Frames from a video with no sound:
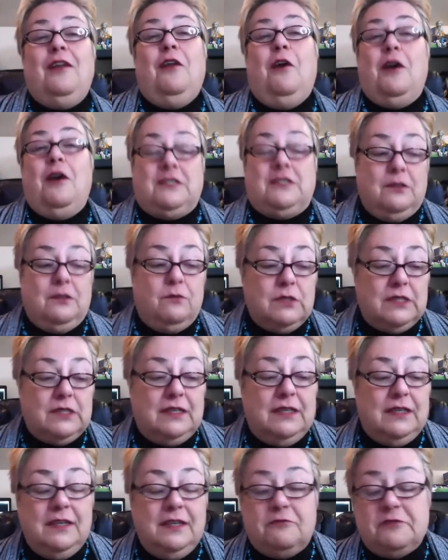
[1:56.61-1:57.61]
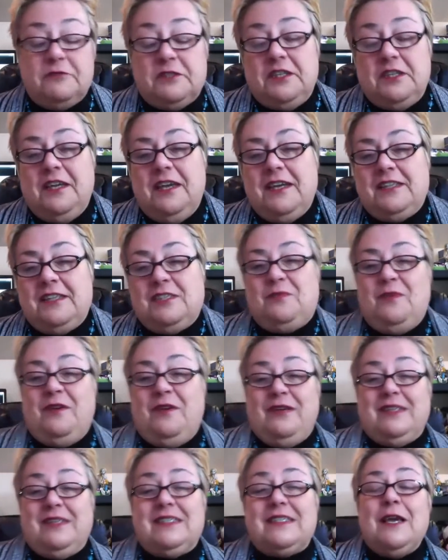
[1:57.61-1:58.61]
lost. It was an interesting
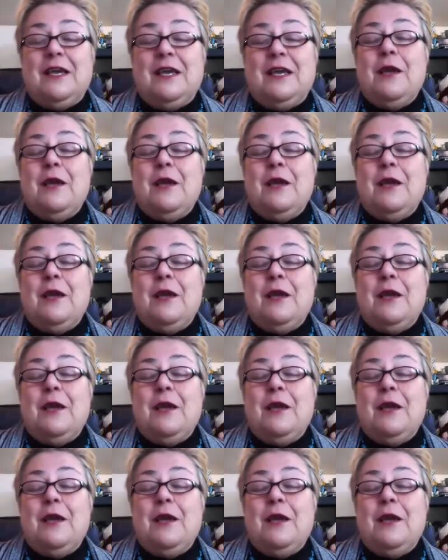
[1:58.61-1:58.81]
experience.